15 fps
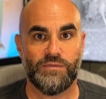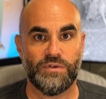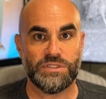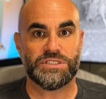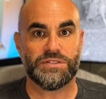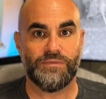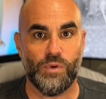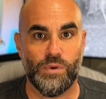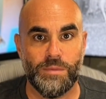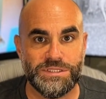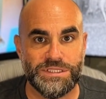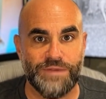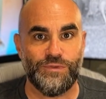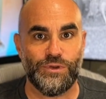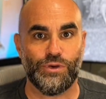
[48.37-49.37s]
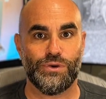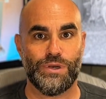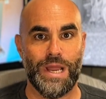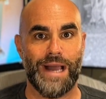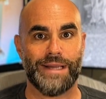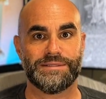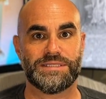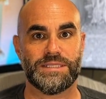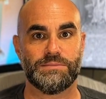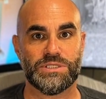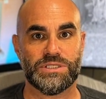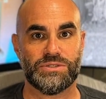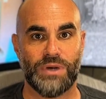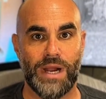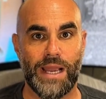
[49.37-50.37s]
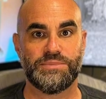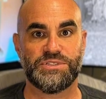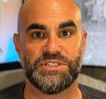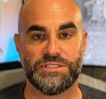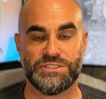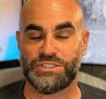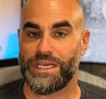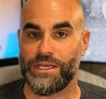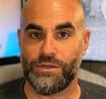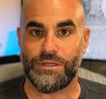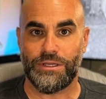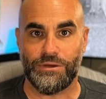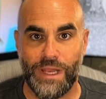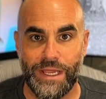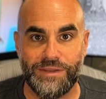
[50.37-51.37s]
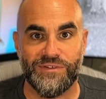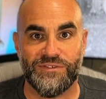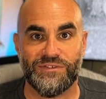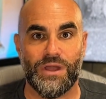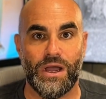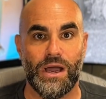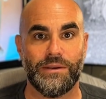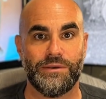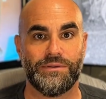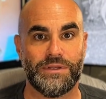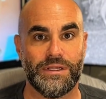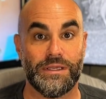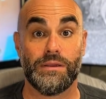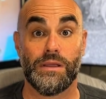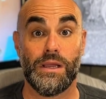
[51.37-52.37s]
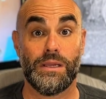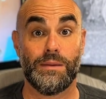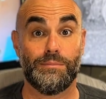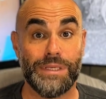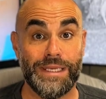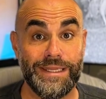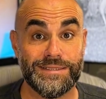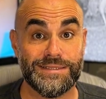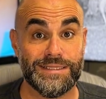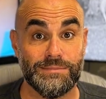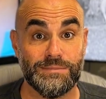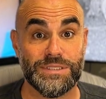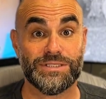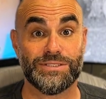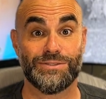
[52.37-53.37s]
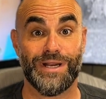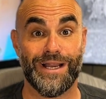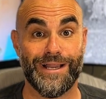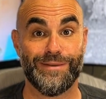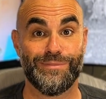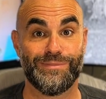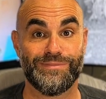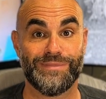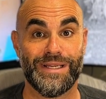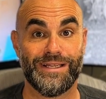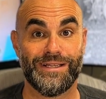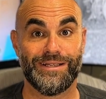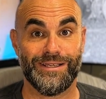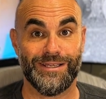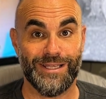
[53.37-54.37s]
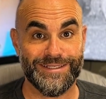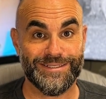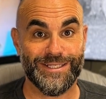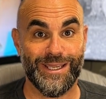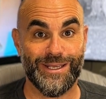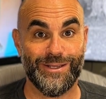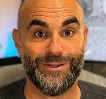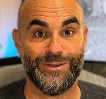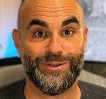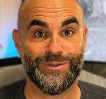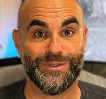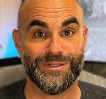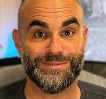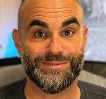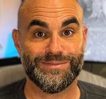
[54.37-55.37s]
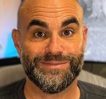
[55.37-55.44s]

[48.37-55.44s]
First and foremost, if you're not subscribed to the channel and you like this content, please subscribe. Let's get into it.